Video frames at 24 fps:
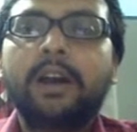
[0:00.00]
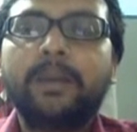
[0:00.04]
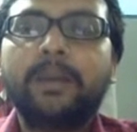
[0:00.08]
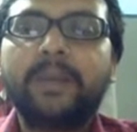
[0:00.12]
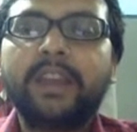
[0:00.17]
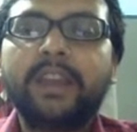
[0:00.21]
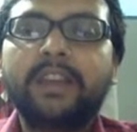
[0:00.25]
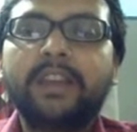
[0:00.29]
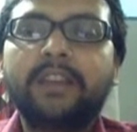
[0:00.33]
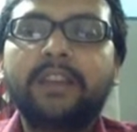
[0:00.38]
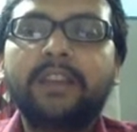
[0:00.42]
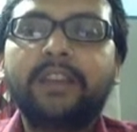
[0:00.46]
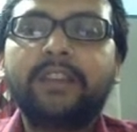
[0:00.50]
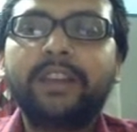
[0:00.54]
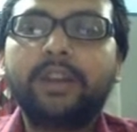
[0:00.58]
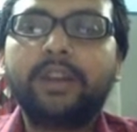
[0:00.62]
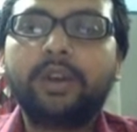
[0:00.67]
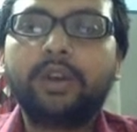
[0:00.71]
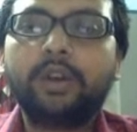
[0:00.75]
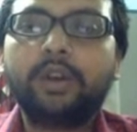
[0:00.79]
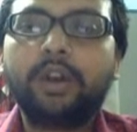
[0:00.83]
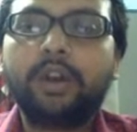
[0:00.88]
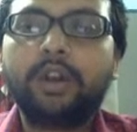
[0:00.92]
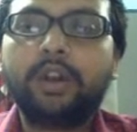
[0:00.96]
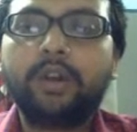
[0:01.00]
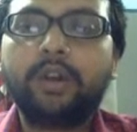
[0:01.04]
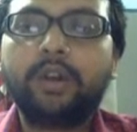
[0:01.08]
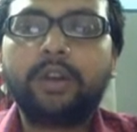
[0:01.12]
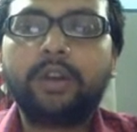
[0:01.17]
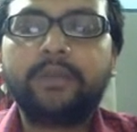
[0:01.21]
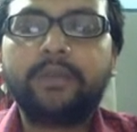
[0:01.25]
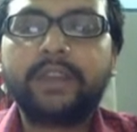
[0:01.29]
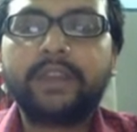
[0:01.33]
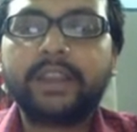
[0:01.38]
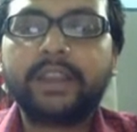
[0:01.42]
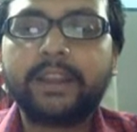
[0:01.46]
make a video call,
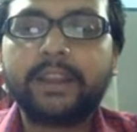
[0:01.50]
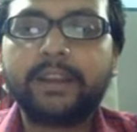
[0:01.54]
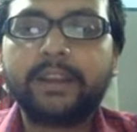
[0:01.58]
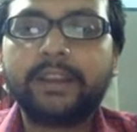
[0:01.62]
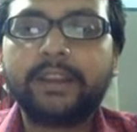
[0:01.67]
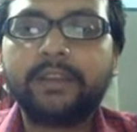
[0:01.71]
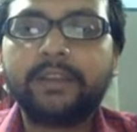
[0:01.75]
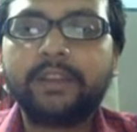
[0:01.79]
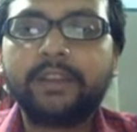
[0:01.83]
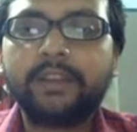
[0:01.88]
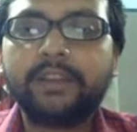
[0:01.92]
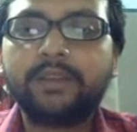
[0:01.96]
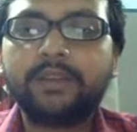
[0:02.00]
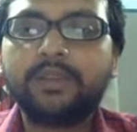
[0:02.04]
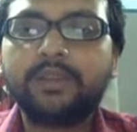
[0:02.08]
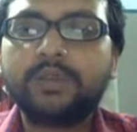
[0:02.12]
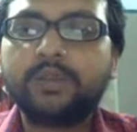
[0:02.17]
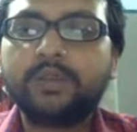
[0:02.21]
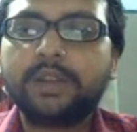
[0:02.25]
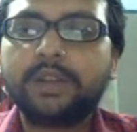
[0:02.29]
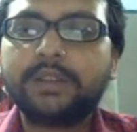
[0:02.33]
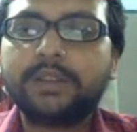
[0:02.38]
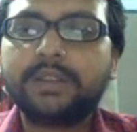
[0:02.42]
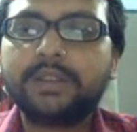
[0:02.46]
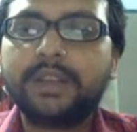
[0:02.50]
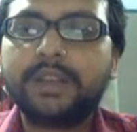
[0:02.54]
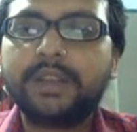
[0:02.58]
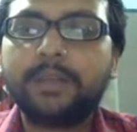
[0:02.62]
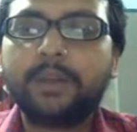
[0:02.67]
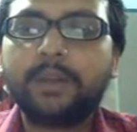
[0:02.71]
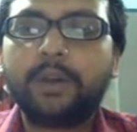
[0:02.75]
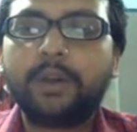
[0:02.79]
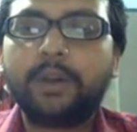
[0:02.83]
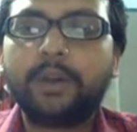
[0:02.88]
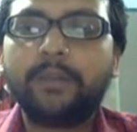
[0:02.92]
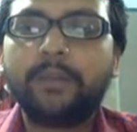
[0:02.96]
or we can even use WhatsApp
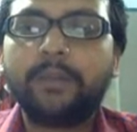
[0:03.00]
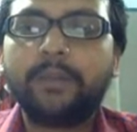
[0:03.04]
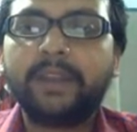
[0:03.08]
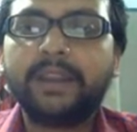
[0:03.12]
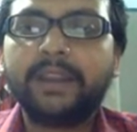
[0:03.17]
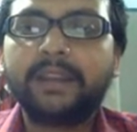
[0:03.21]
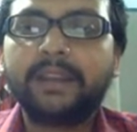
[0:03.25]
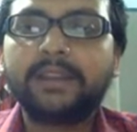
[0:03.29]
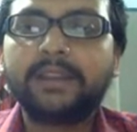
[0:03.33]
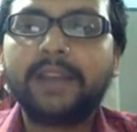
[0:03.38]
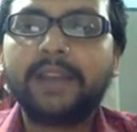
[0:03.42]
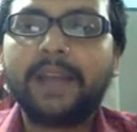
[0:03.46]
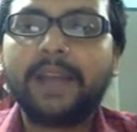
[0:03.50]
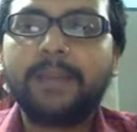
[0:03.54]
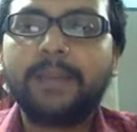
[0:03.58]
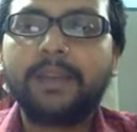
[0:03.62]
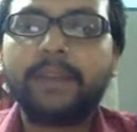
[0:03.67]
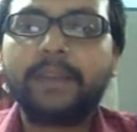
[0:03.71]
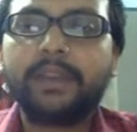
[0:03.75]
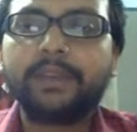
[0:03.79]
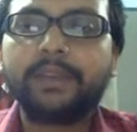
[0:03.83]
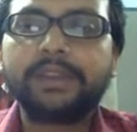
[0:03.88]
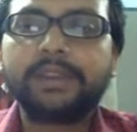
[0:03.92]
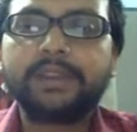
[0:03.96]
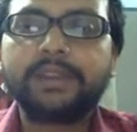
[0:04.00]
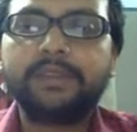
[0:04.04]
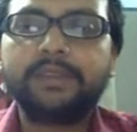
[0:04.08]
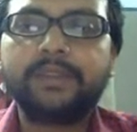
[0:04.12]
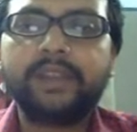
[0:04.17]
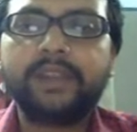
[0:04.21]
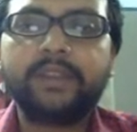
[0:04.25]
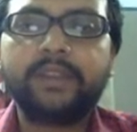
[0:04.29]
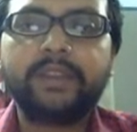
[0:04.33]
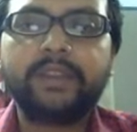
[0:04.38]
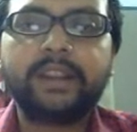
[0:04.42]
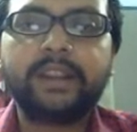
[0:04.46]
or many other application
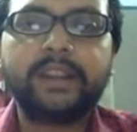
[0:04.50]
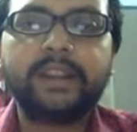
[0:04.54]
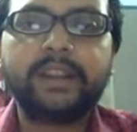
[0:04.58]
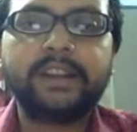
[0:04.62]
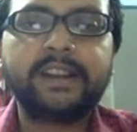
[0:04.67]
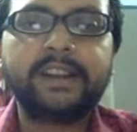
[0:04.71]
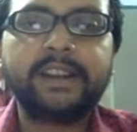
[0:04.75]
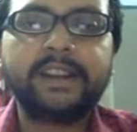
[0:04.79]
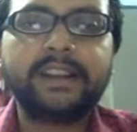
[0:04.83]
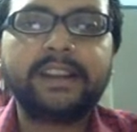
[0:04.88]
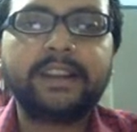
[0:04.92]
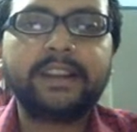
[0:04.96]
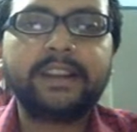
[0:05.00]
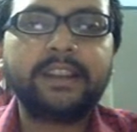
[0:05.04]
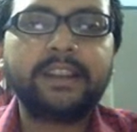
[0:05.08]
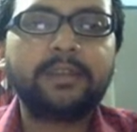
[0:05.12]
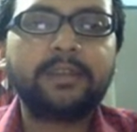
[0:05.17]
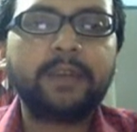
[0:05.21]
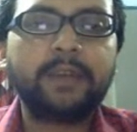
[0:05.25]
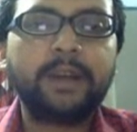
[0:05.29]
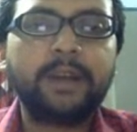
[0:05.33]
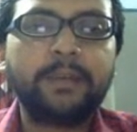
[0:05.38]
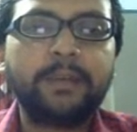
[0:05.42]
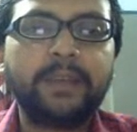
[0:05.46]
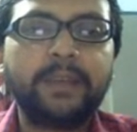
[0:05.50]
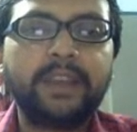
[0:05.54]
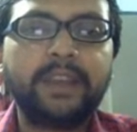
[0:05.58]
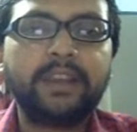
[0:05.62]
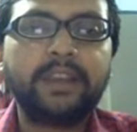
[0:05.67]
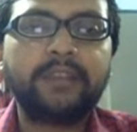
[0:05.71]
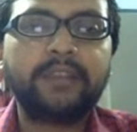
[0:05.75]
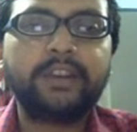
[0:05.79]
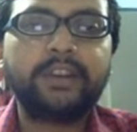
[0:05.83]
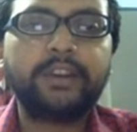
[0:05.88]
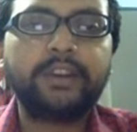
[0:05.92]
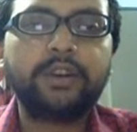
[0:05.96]
where we can directly make
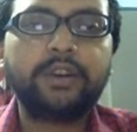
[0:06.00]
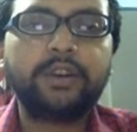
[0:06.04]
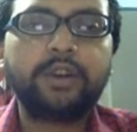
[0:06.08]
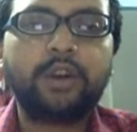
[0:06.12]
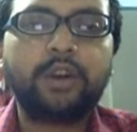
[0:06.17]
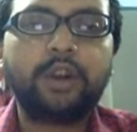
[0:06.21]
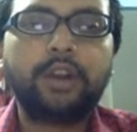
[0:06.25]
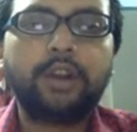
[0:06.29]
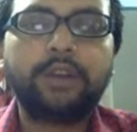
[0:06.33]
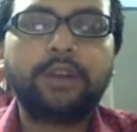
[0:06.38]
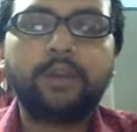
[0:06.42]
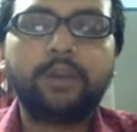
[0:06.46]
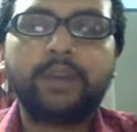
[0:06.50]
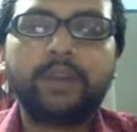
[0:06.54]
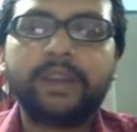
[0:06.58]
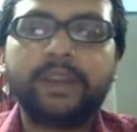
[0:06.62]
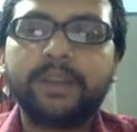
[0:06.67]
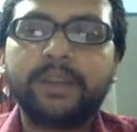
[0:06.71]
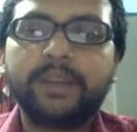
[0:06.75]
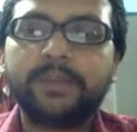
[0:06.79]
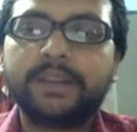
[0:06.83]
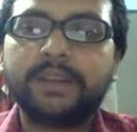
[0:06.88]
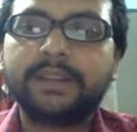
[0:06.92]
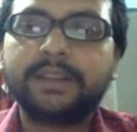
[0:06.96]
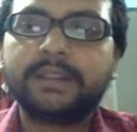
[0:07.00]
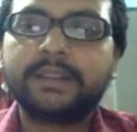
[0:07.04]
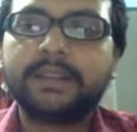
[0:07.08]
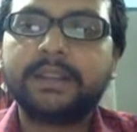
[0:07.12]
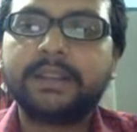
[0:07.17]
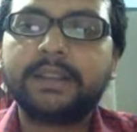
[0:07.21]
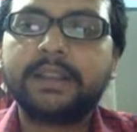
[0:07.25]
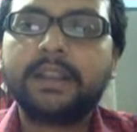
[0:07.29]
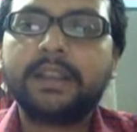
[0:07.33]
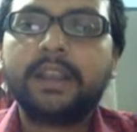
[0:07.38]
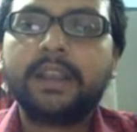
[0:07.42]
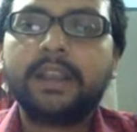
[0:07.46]
a video call to any
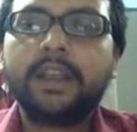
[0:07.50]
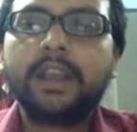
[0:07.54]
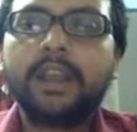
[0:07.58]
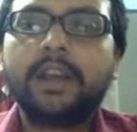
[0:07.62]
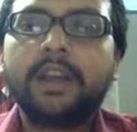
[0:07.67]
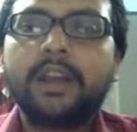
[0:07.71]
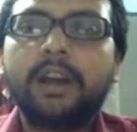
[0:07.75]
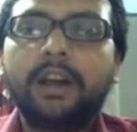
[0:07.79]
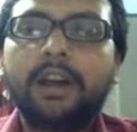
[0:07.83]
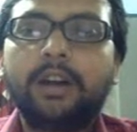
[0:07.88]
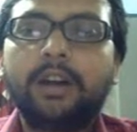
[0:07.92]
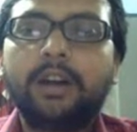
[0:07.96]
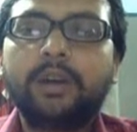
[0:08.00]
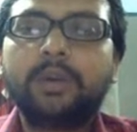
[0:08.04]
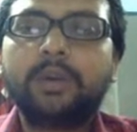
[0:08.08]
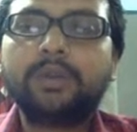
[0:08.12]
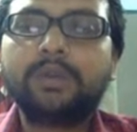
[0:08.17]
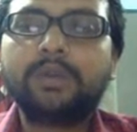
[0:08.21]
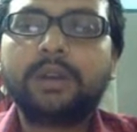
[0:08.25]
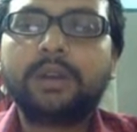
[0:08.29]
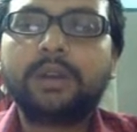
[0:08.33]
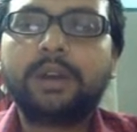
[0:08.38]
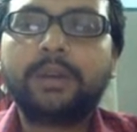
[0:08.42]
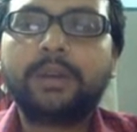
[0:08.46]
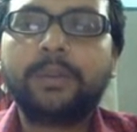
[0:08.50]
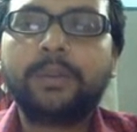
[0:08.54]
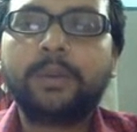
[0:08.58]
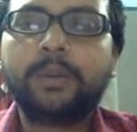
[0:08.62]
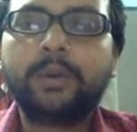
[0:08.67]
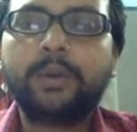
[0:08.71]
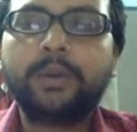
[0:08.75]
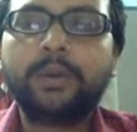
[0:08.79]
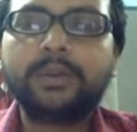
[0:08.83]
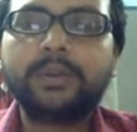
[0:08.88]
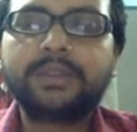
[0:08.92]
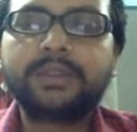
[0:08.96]
person
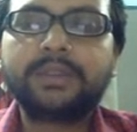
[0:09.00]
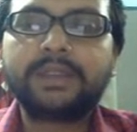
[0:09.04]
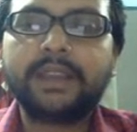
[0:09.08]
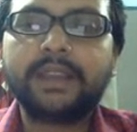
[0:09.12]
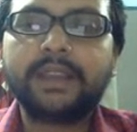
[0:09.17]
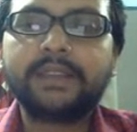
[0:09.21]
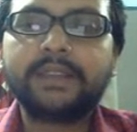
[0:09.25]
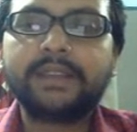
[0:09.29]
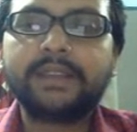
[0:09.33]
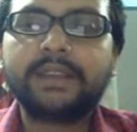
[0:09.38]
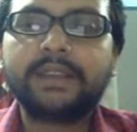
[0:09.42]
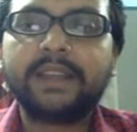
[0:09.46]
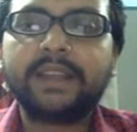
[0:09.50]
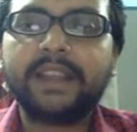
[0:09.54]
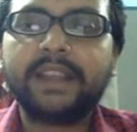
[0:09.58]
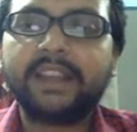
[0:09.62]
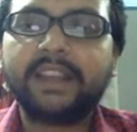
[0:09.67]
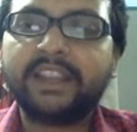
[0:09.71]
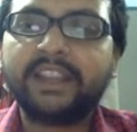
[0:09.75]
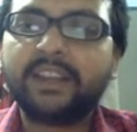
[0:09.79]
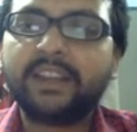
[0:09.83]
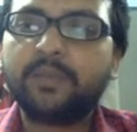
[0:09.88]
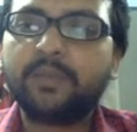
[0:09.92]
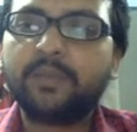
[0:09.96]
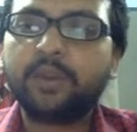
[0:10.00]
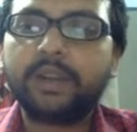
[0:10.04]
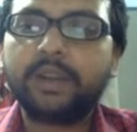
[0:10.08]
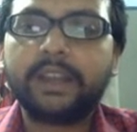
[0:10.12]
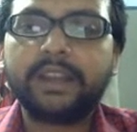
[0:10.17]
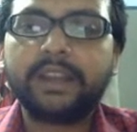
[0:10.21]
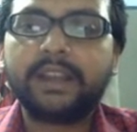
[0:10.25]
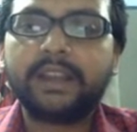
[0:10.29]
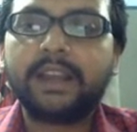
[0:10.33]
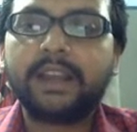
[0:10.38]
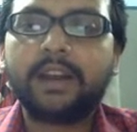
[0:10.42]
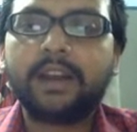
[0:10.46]
who stays in any remote
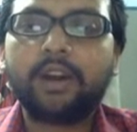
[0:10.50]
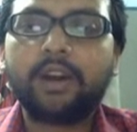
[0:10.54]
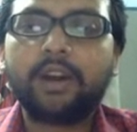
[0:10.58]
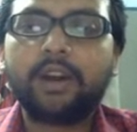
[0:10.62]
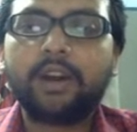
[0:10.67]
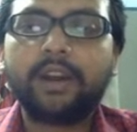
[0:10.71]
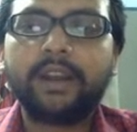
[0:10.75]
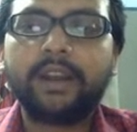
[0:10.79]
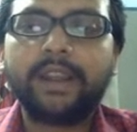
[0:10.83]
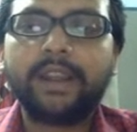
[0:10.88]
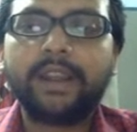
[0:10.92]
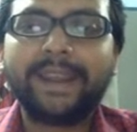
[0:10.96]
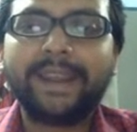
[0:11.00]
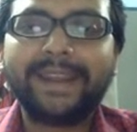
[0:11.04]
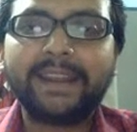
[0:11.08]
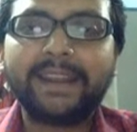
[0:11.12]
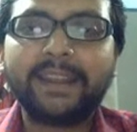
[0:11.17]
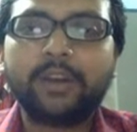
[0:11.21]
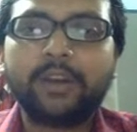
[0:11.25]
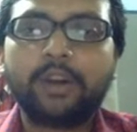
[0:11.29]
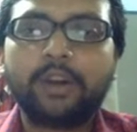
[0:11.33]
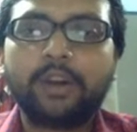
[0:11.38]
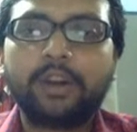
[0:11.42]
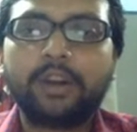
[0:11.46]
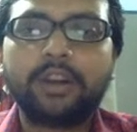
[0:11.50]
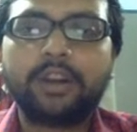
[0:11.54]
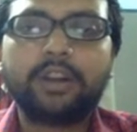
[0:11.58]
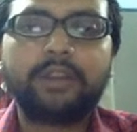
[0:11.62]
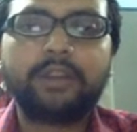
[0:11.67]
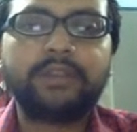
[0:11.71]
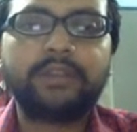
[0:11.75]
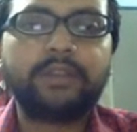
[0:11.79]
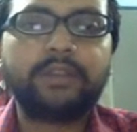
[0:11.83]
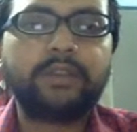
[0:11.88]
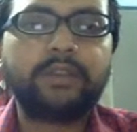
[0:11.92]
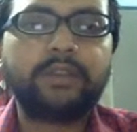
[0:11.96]
area or any corner
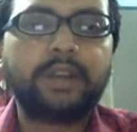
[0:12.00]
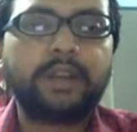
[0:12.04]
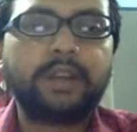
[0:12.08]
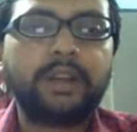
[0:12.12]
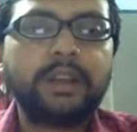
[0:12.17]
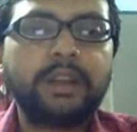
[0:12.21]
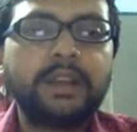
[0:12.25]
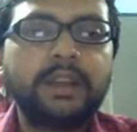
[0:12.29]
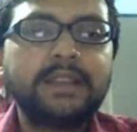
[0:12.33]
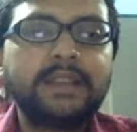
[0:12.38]
of the world.